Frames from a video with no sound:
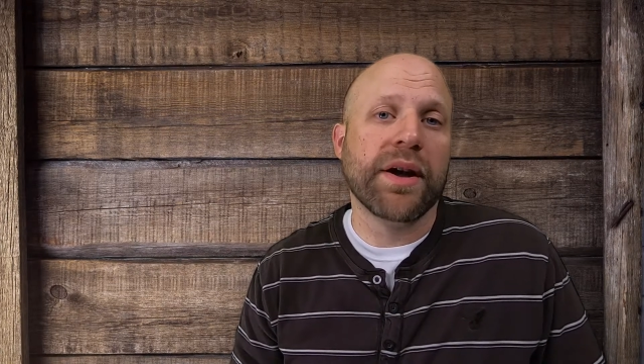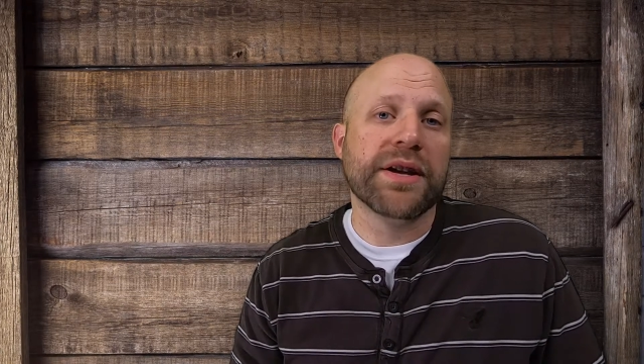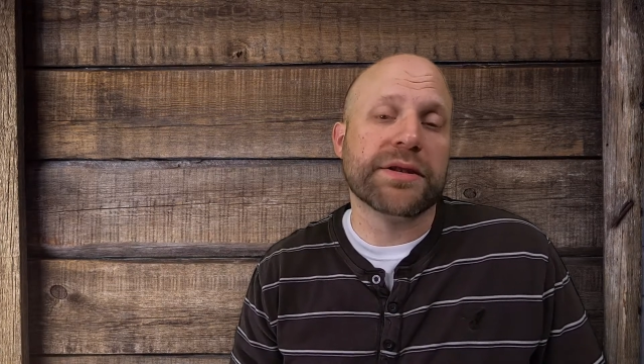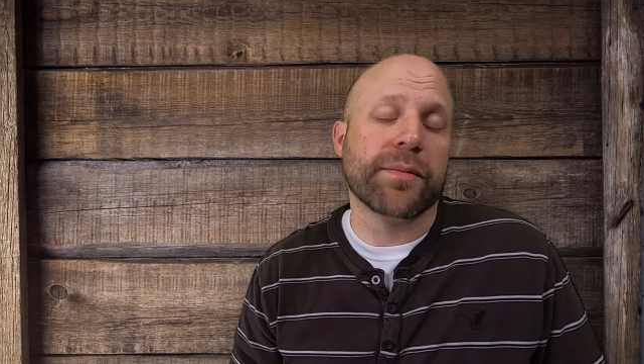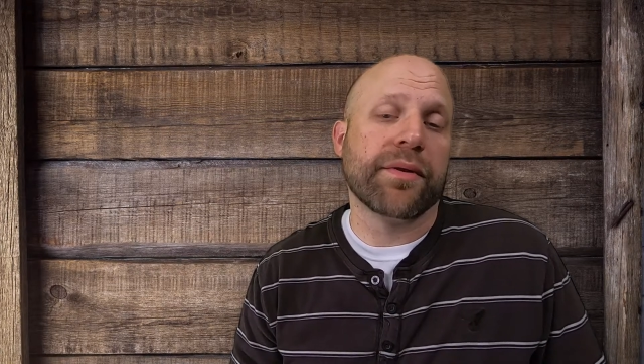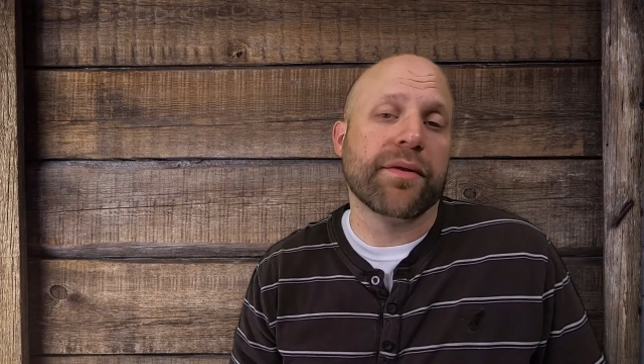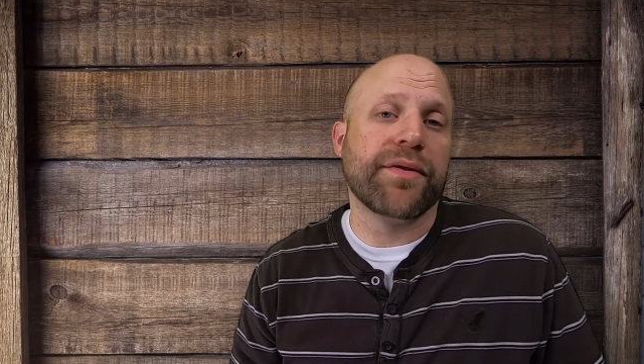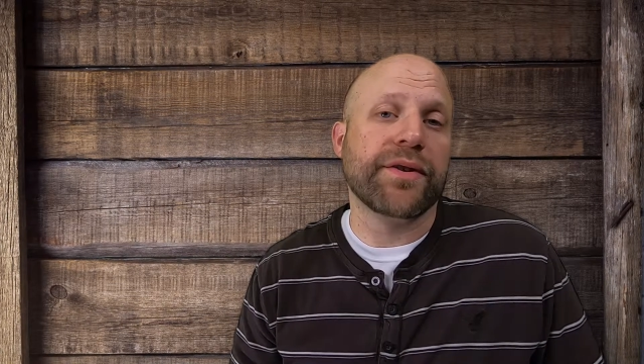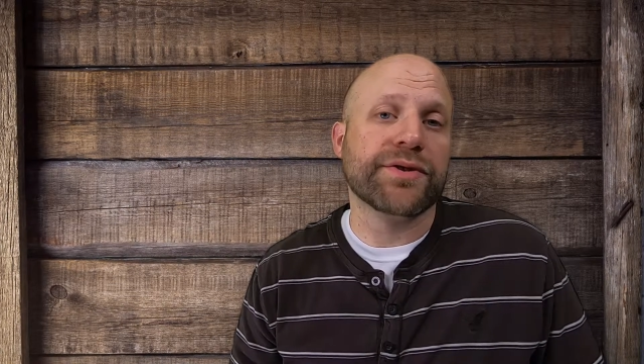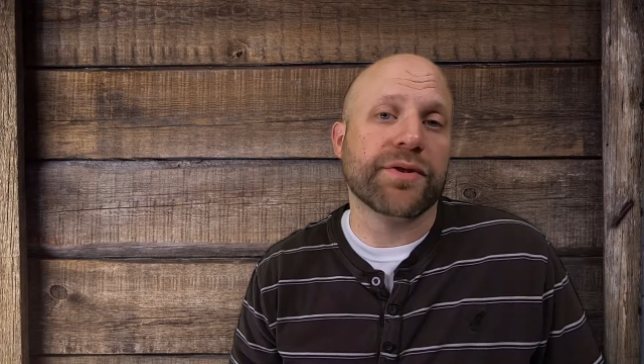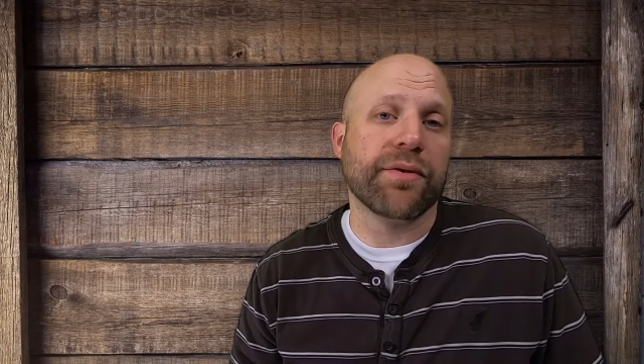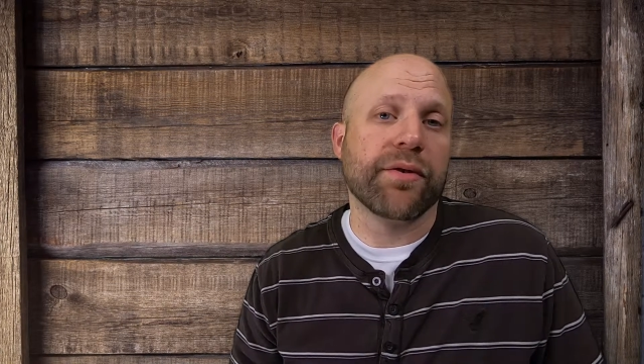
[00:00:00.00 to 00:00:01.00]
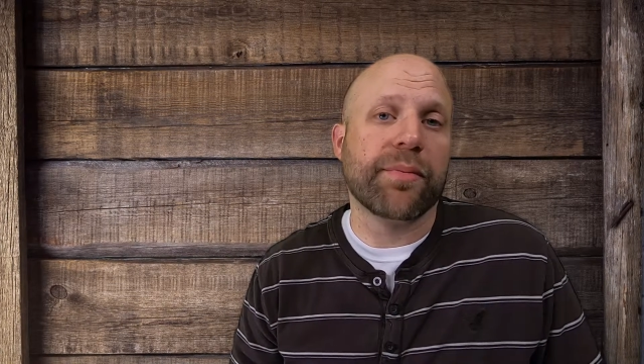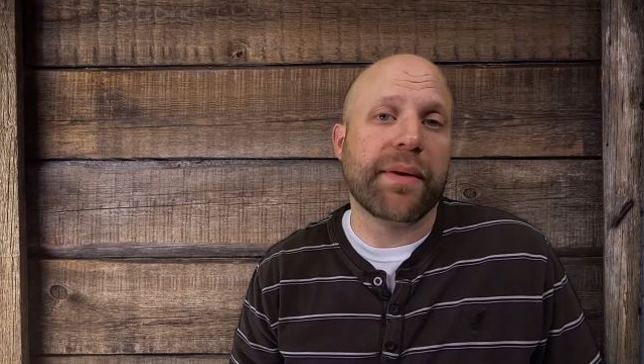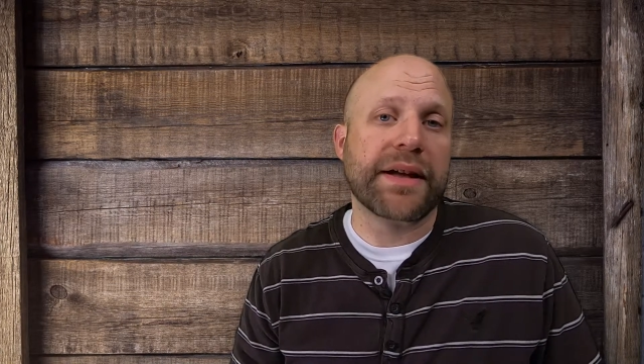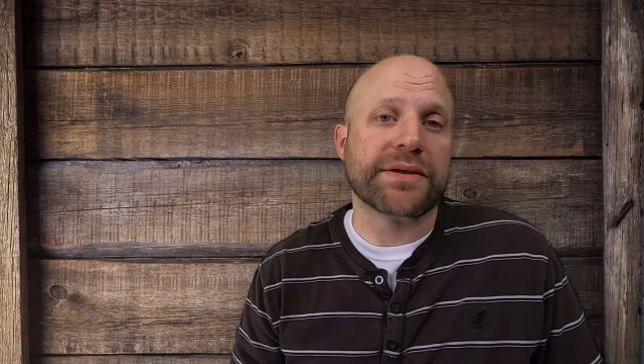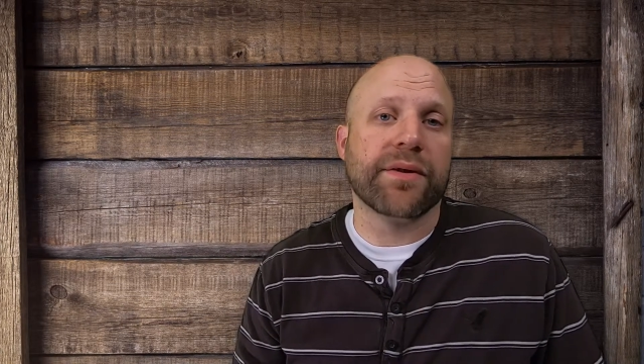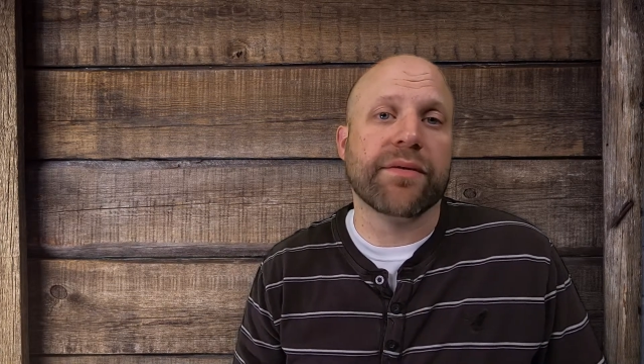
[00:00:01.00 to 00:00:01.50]
some of their future growth
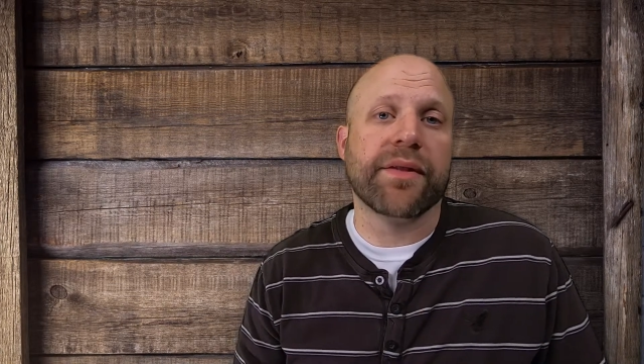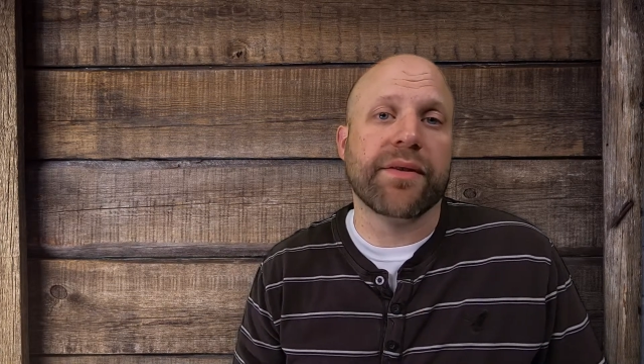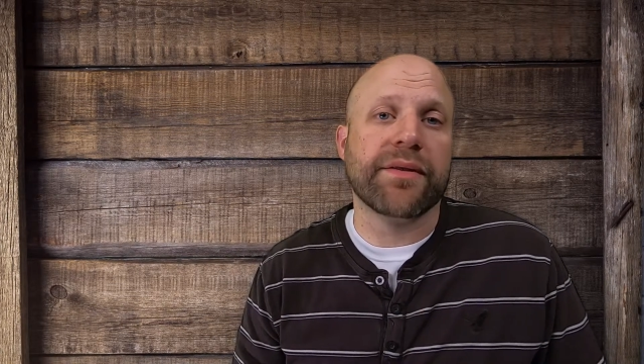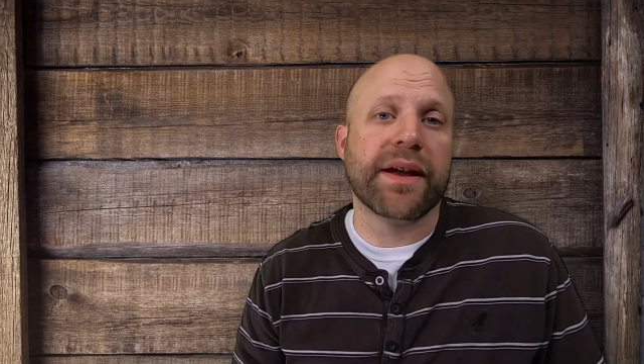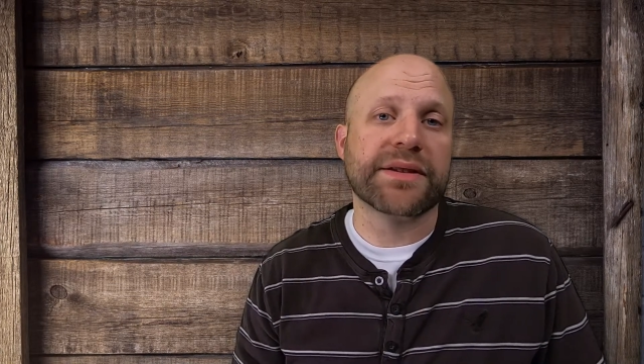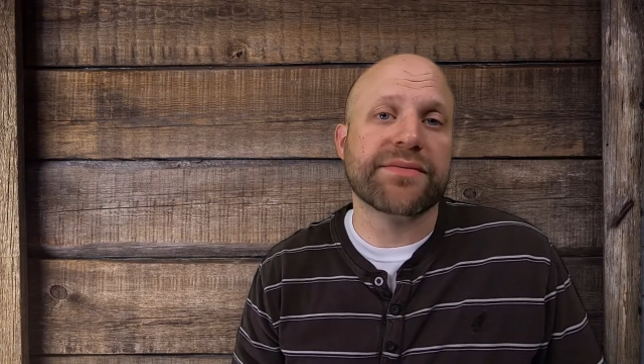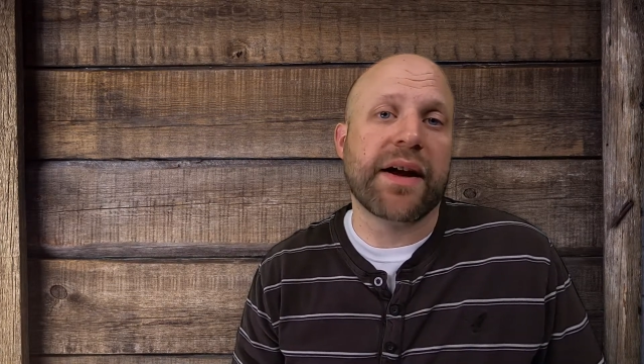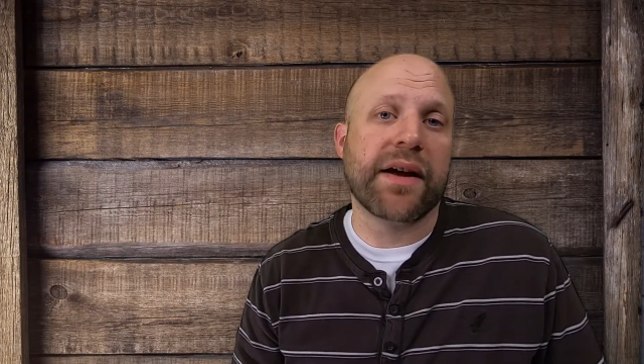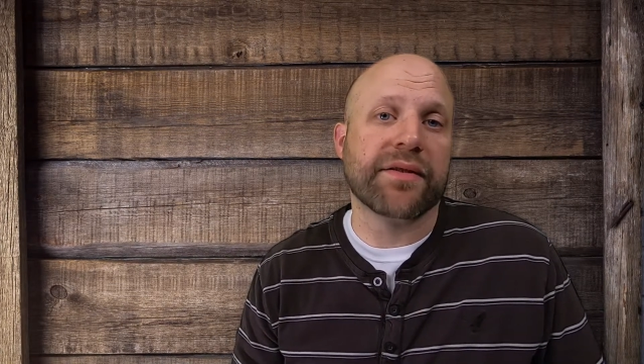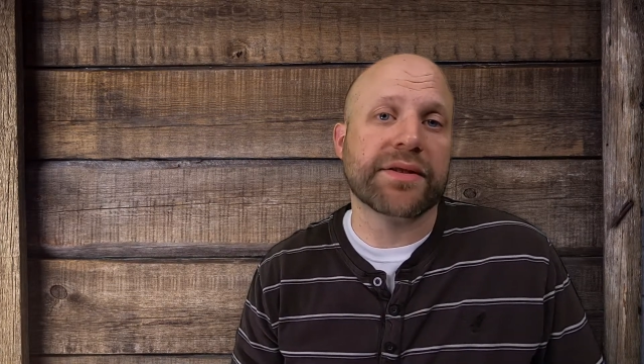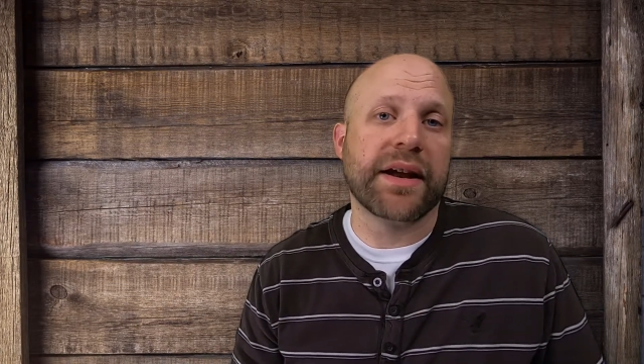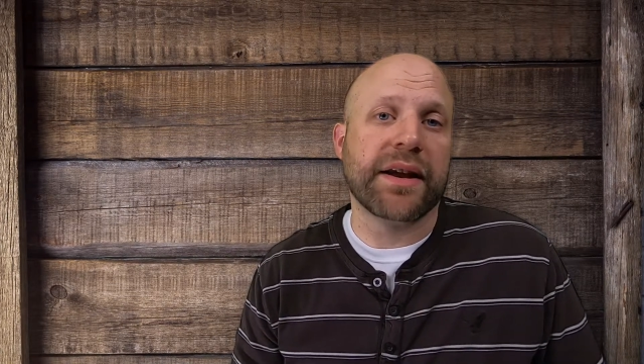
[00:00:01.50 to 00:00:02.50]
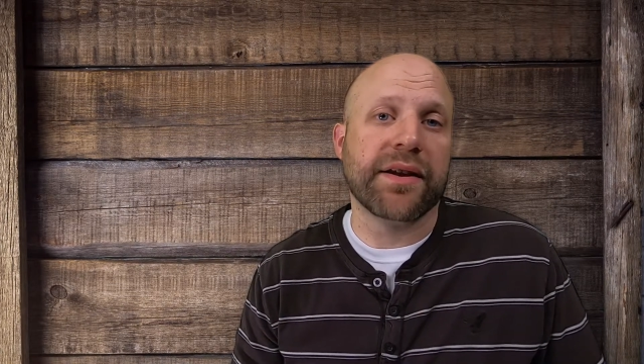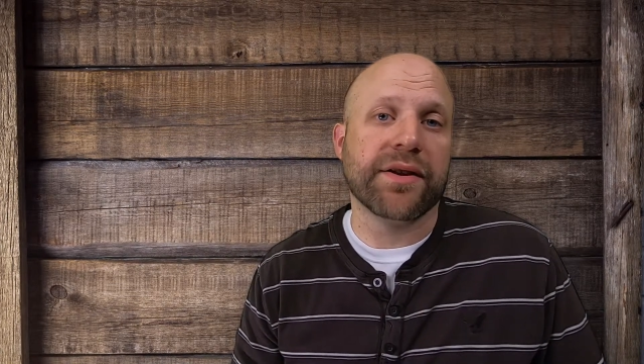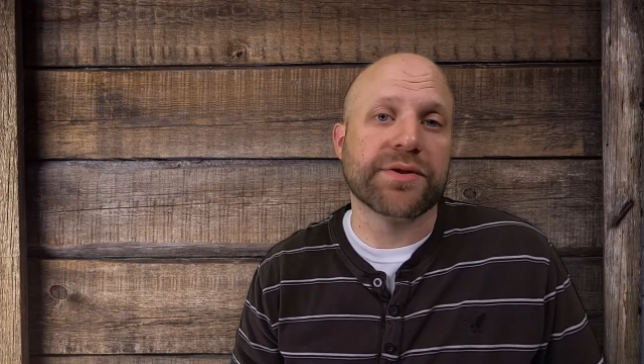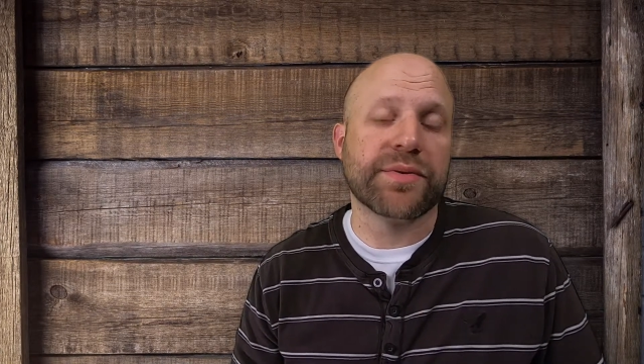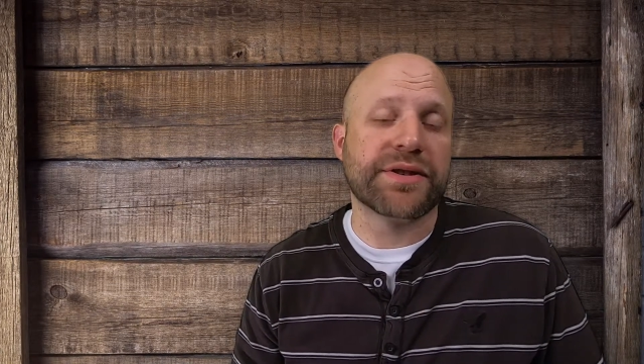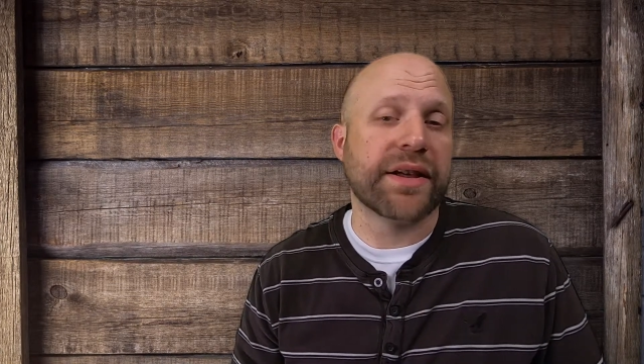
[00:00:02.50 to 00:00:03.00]
plans over the next 5 or 10
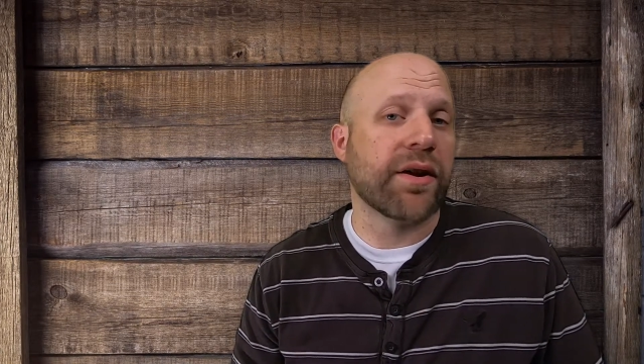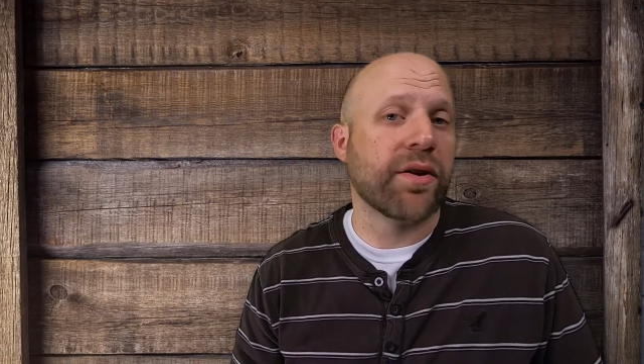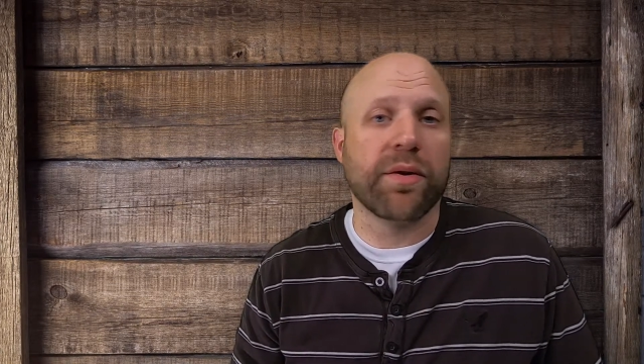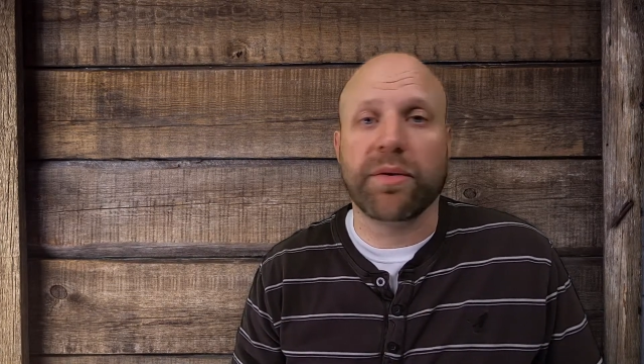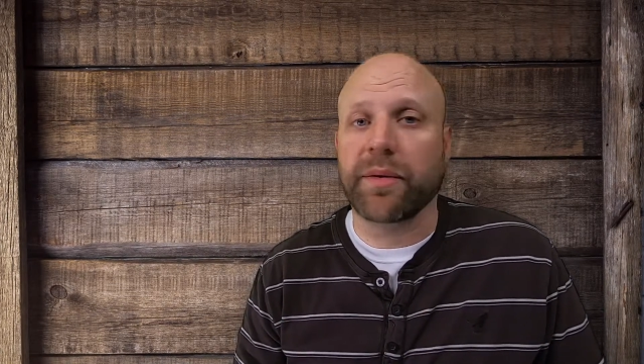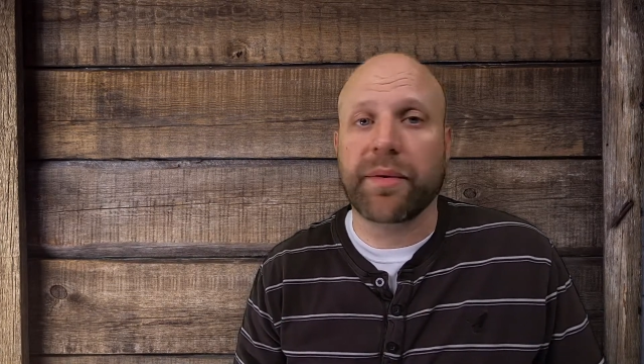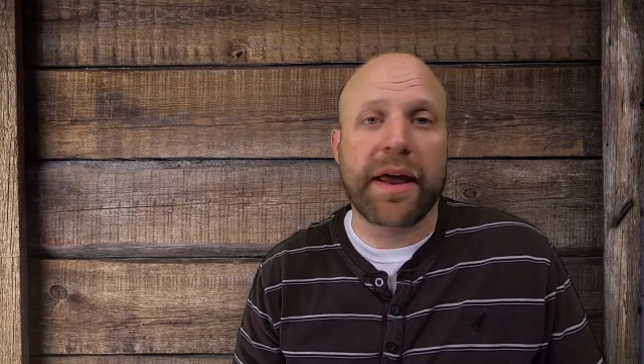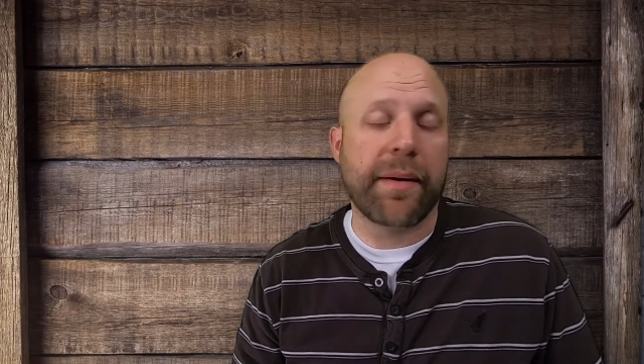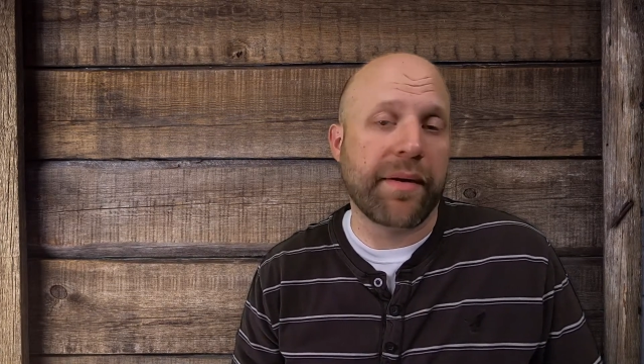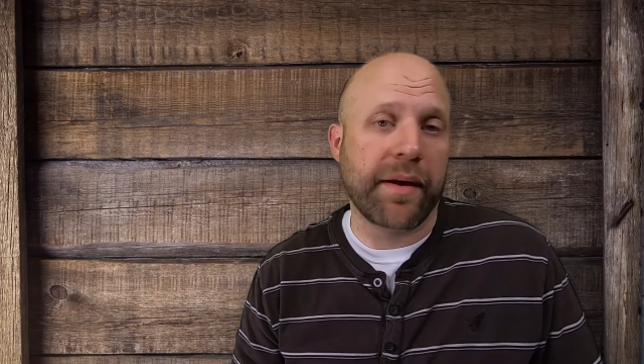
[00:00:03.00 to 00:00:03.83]
years, which they currently would not